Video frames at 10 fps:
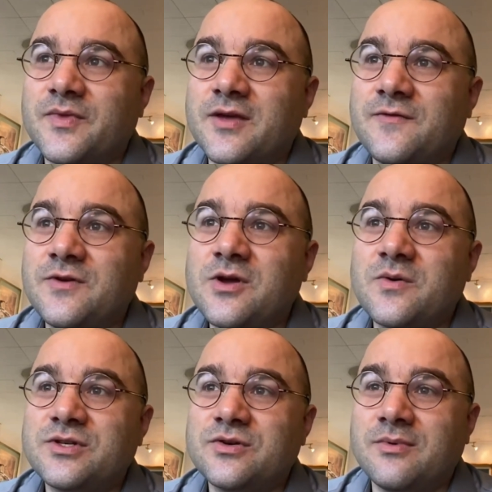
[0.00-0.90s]
if you
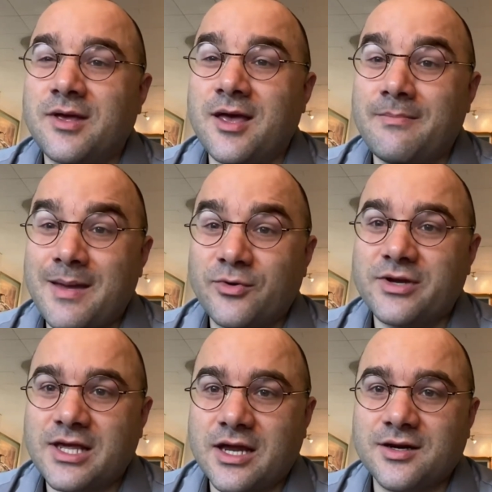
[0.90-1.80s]
go into a
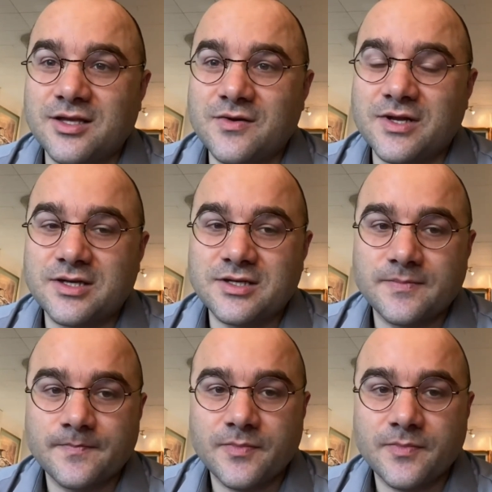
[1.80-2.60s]
memory care unit,